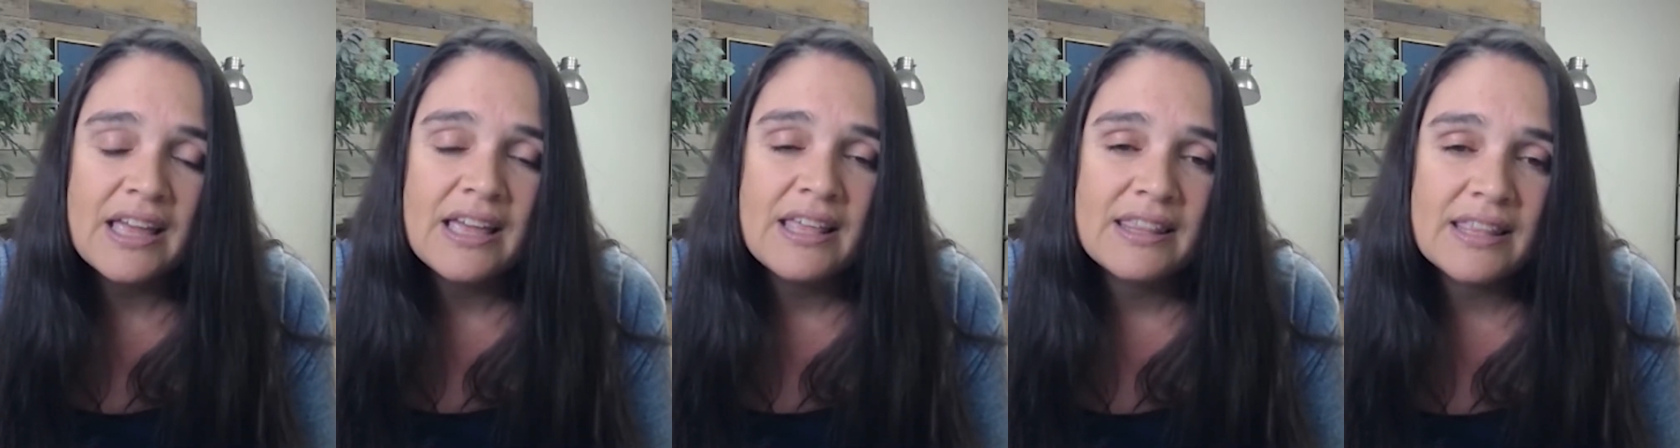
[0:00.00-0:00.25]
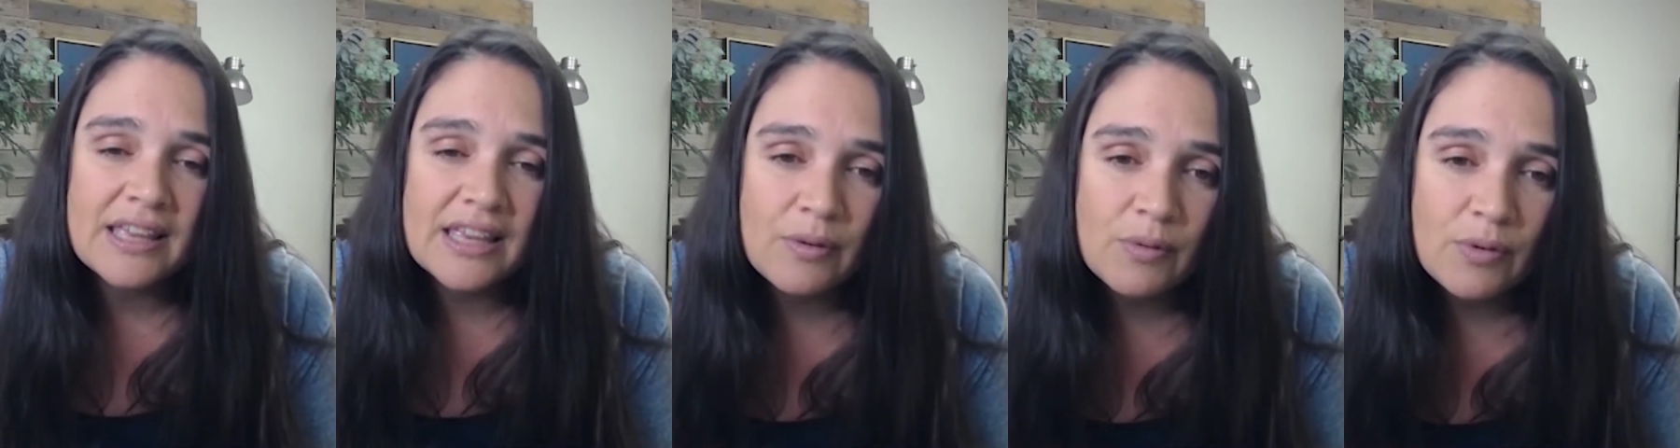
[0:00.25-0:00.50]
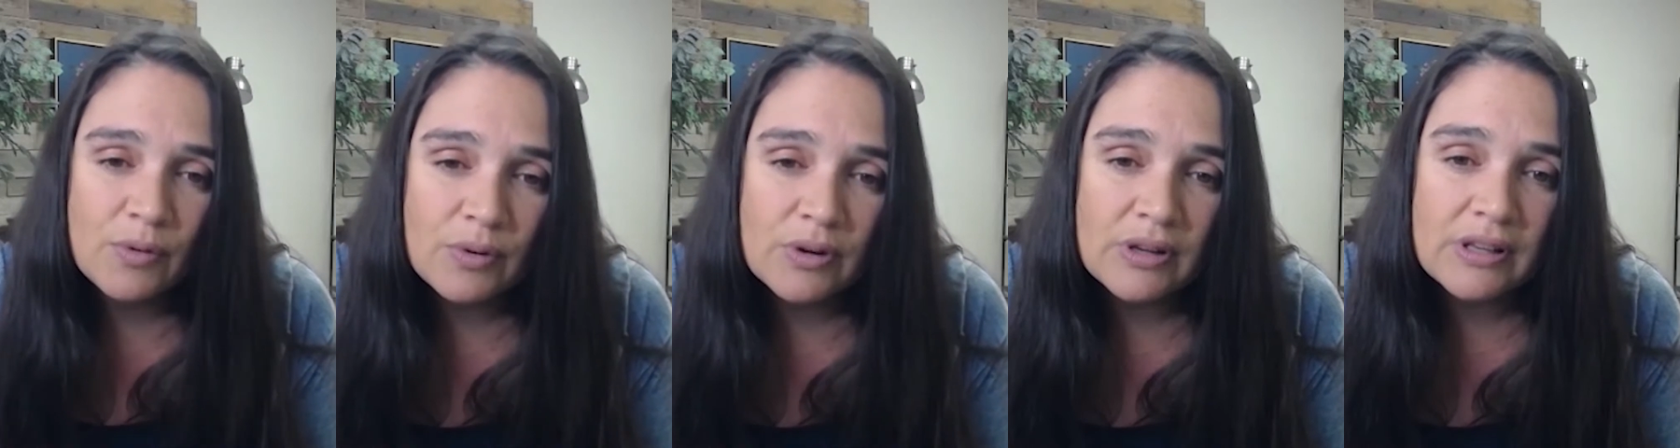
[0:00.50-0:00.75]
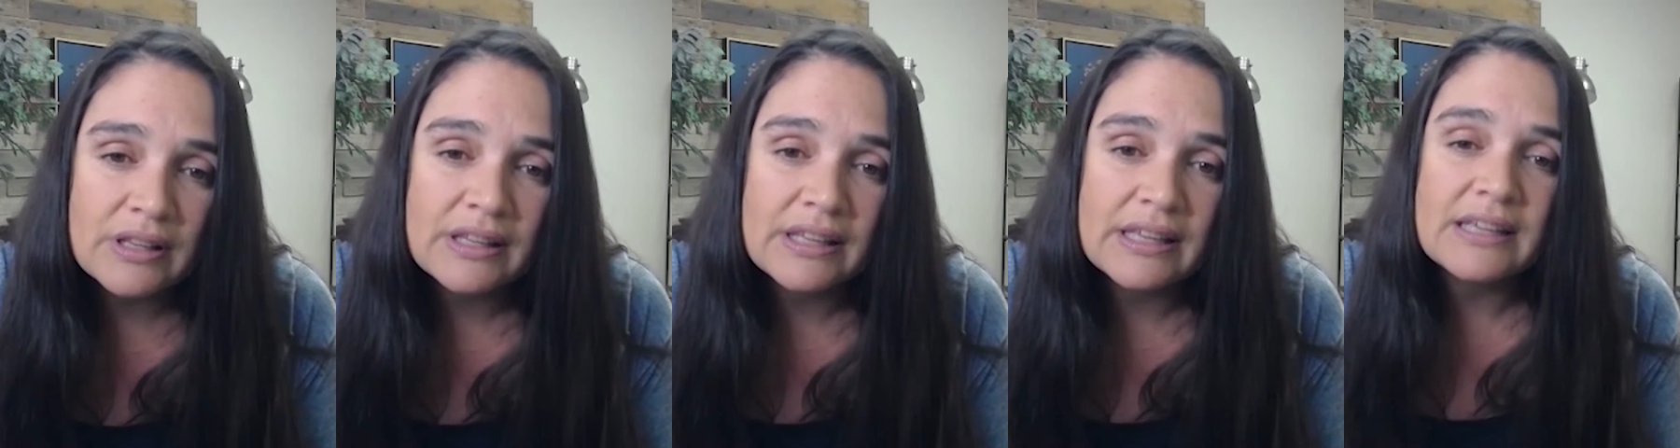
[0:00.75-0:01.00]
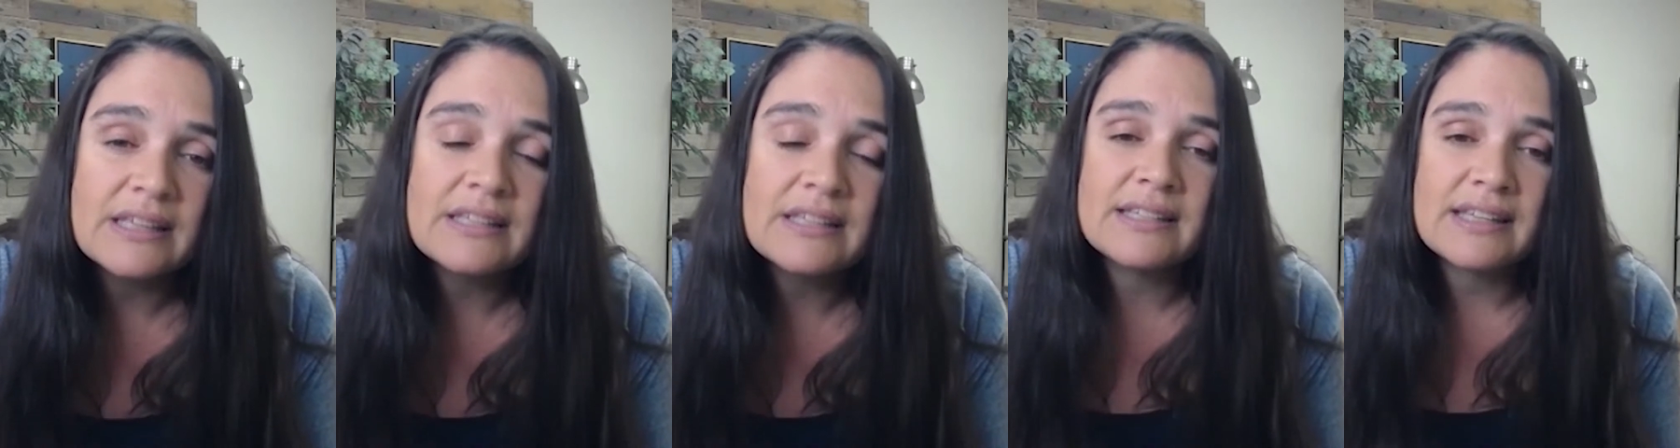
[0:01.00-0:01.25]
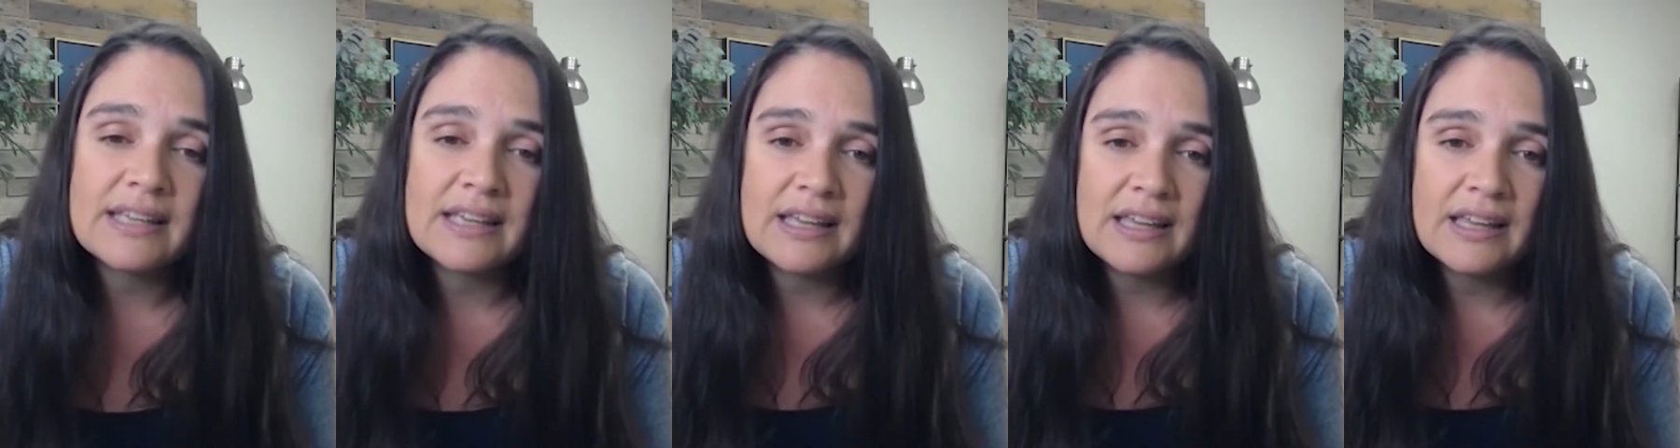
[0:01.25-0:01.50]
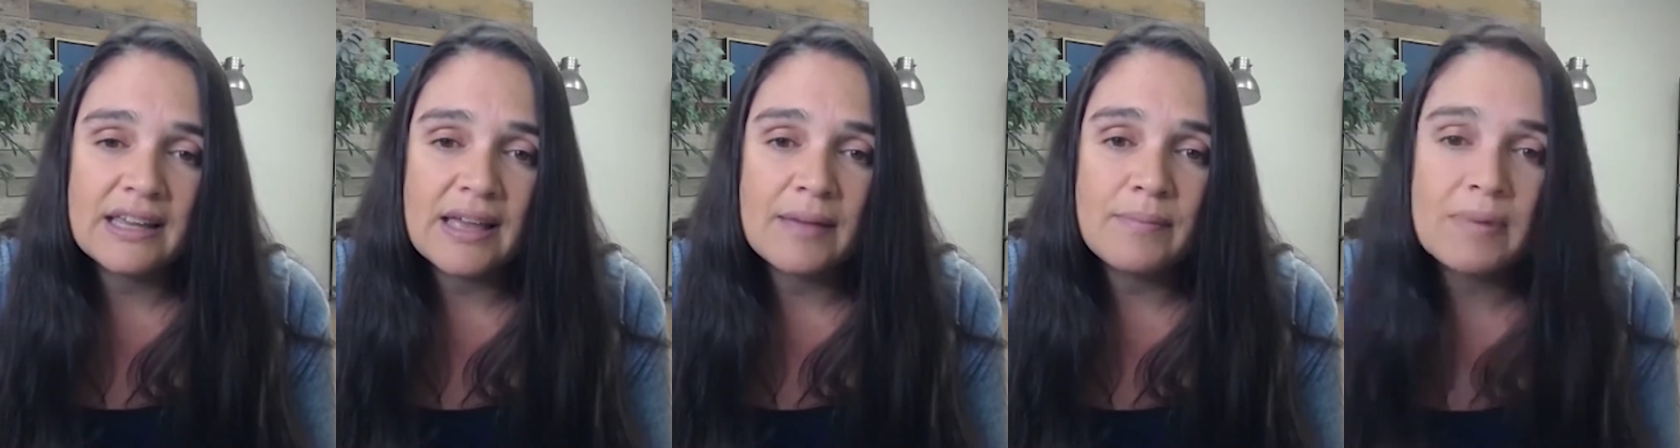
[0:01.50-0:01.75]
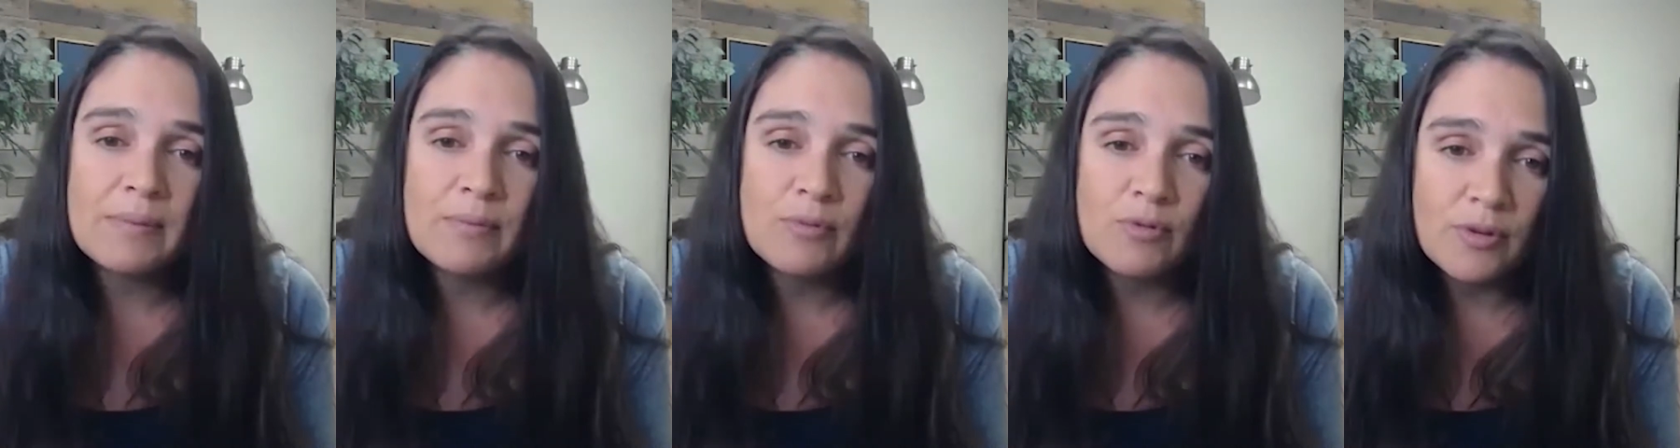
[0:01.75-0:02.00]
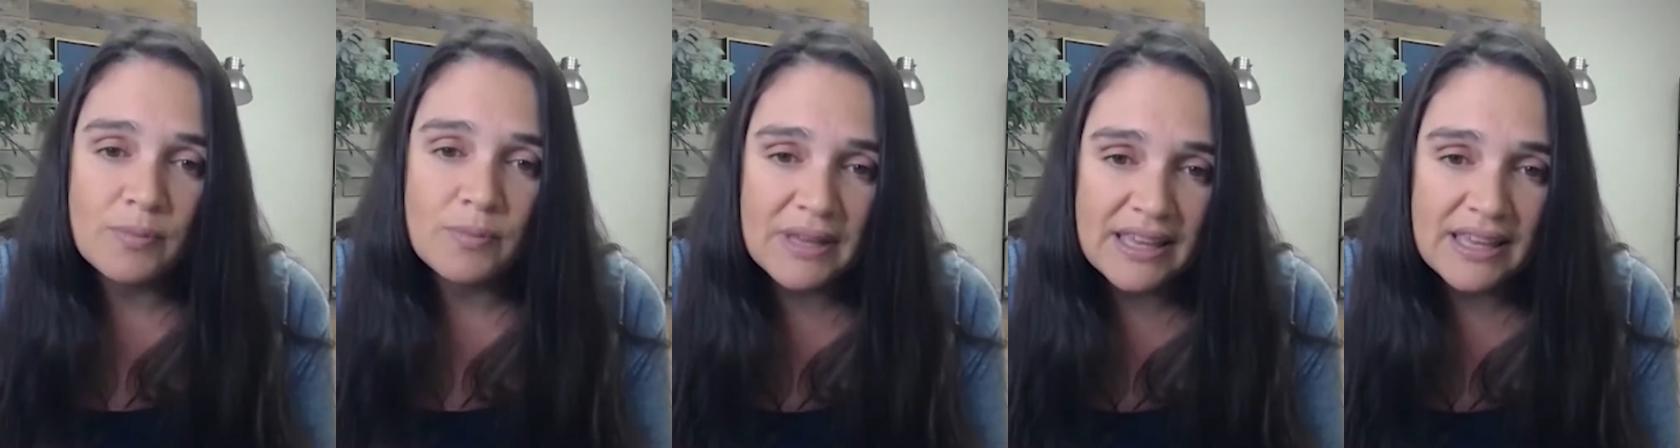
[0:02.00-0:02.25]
that he would release it and people would be